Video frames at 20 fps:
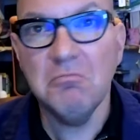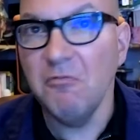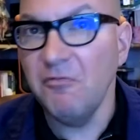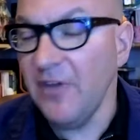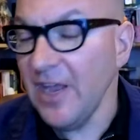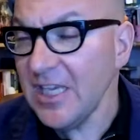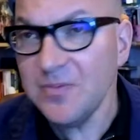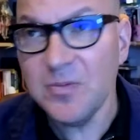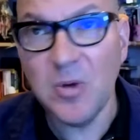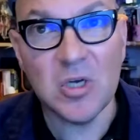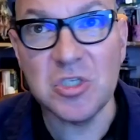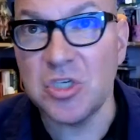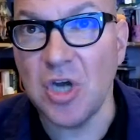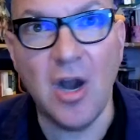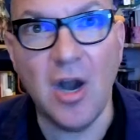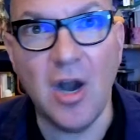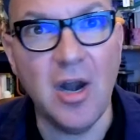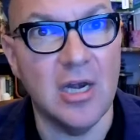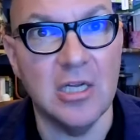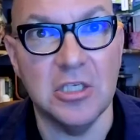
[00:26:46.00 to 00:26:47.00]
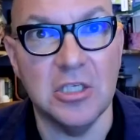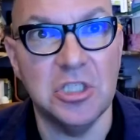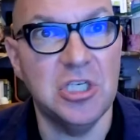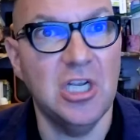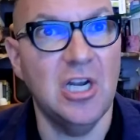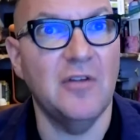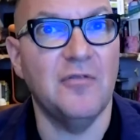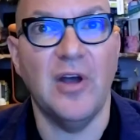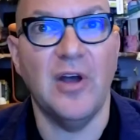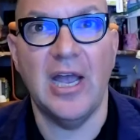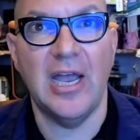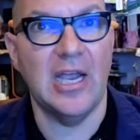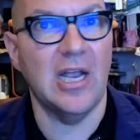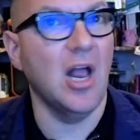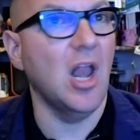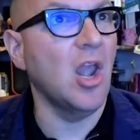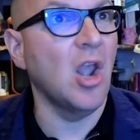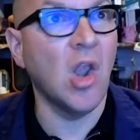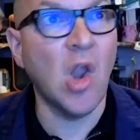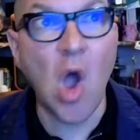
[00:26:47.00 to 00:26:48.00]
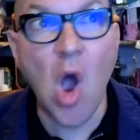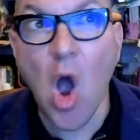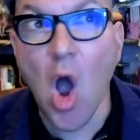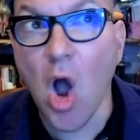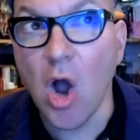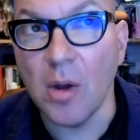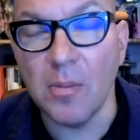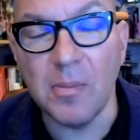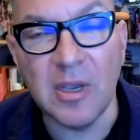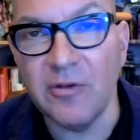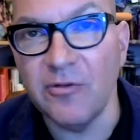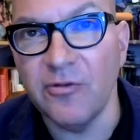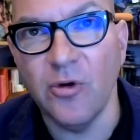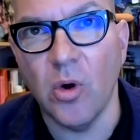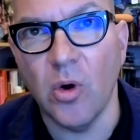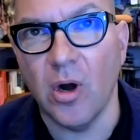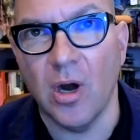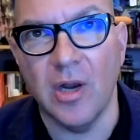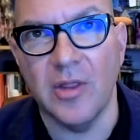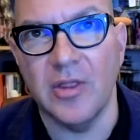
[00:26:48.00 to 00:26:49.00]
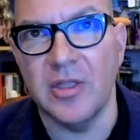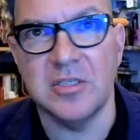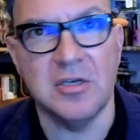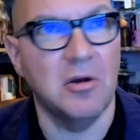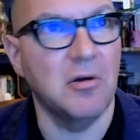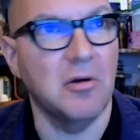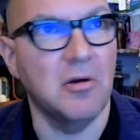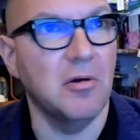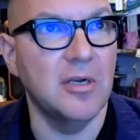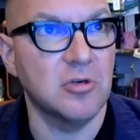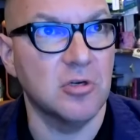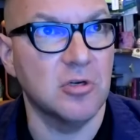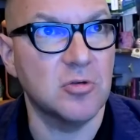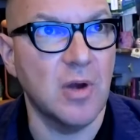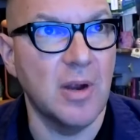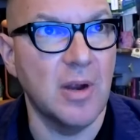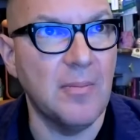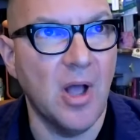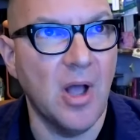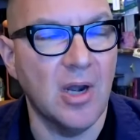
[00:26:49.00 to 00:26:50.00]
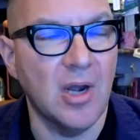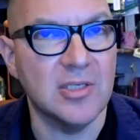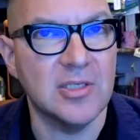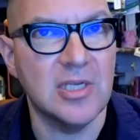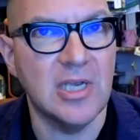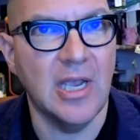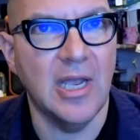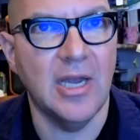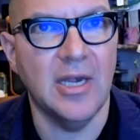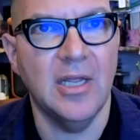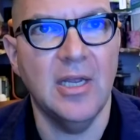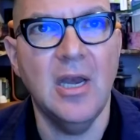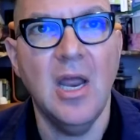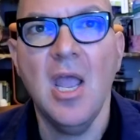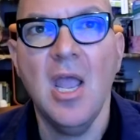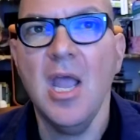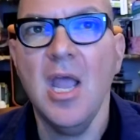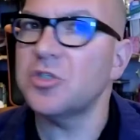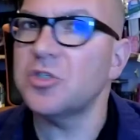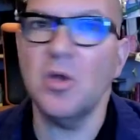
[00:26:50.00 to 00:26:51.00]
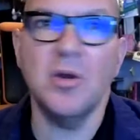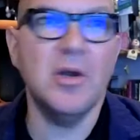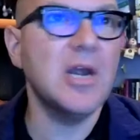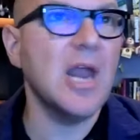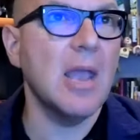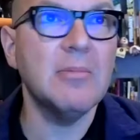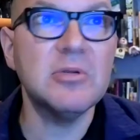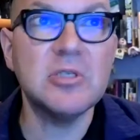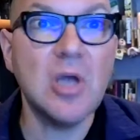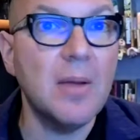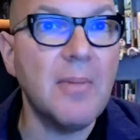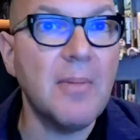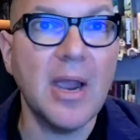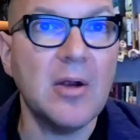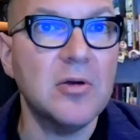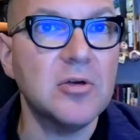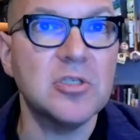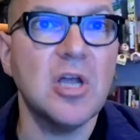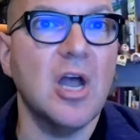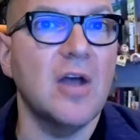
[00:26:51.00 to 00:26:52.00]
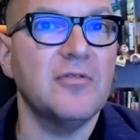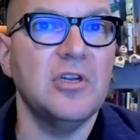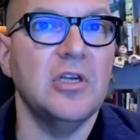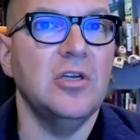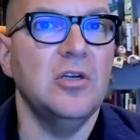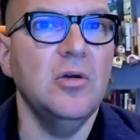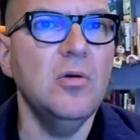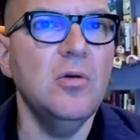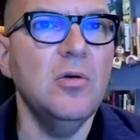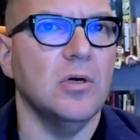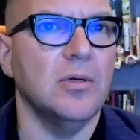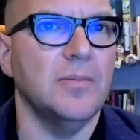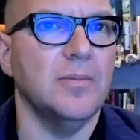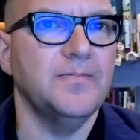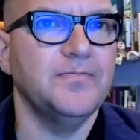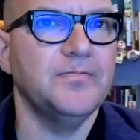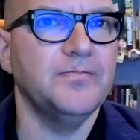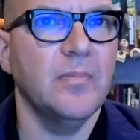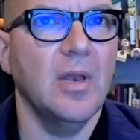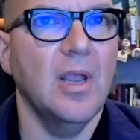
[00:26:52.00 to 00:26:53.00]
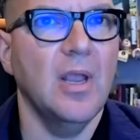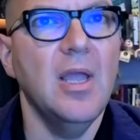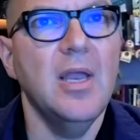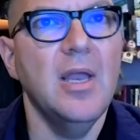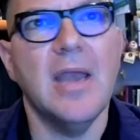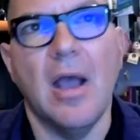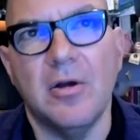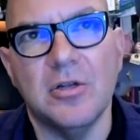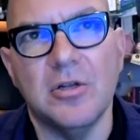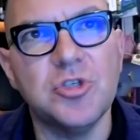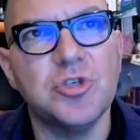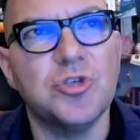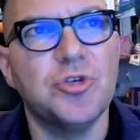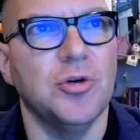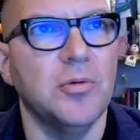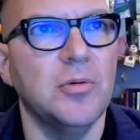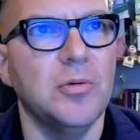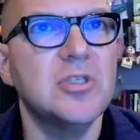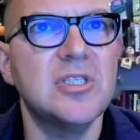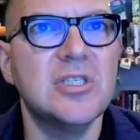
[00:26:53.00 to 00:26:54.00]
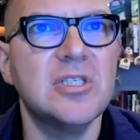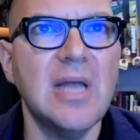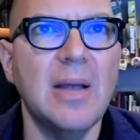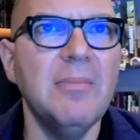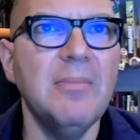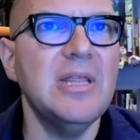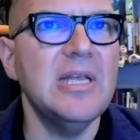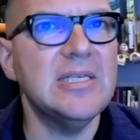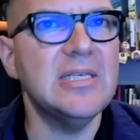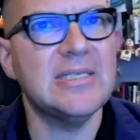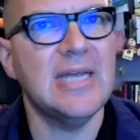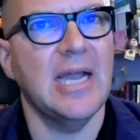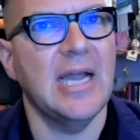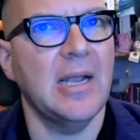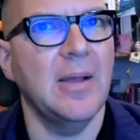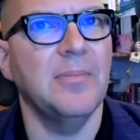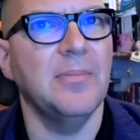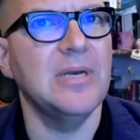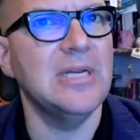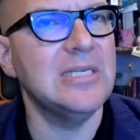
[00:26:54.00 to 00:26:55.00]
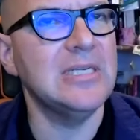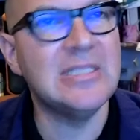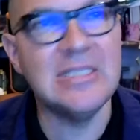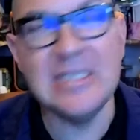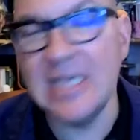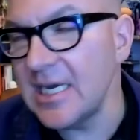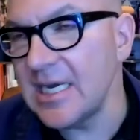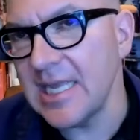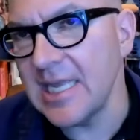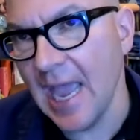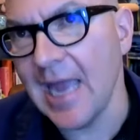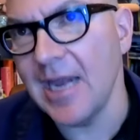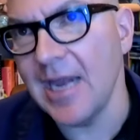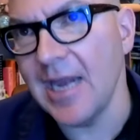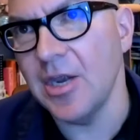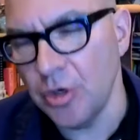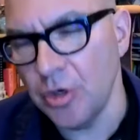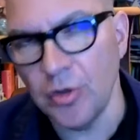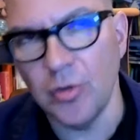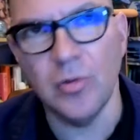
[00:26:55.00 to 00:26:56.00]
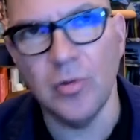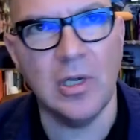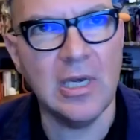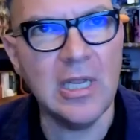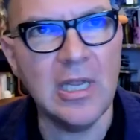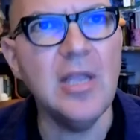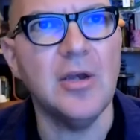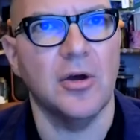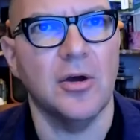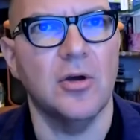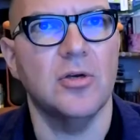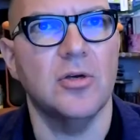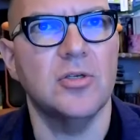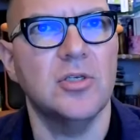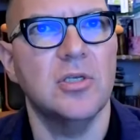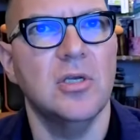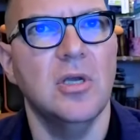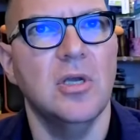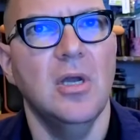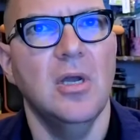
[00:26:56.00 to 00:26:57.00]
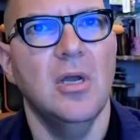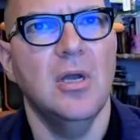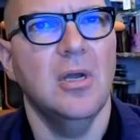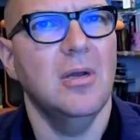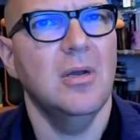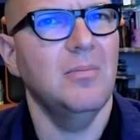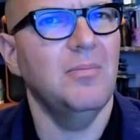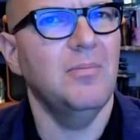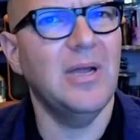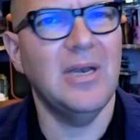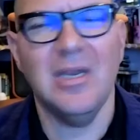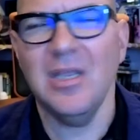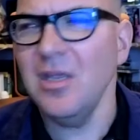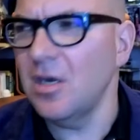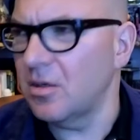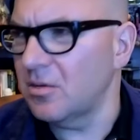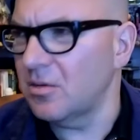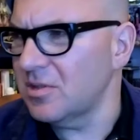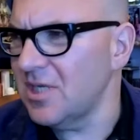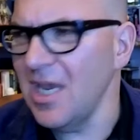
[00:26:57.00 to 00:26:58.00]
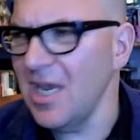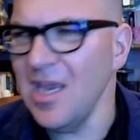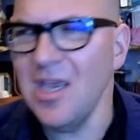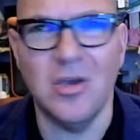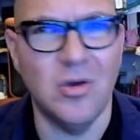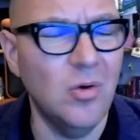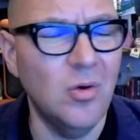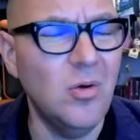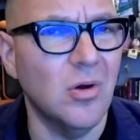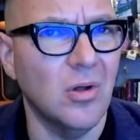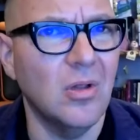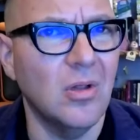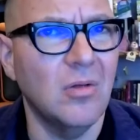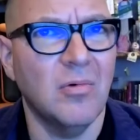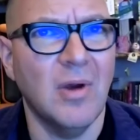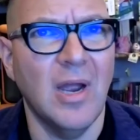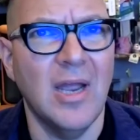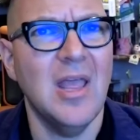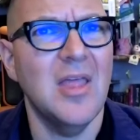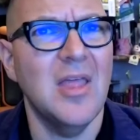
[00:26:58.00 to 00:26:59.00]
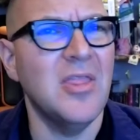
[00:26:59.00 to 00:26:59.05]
Facebook started enshittifying long before the zero interest rate policy ended, and so did Amazon, Microsoft, and Google. Now, it's true, some of these tech companies did get new leaders, but, you know, take Google, right?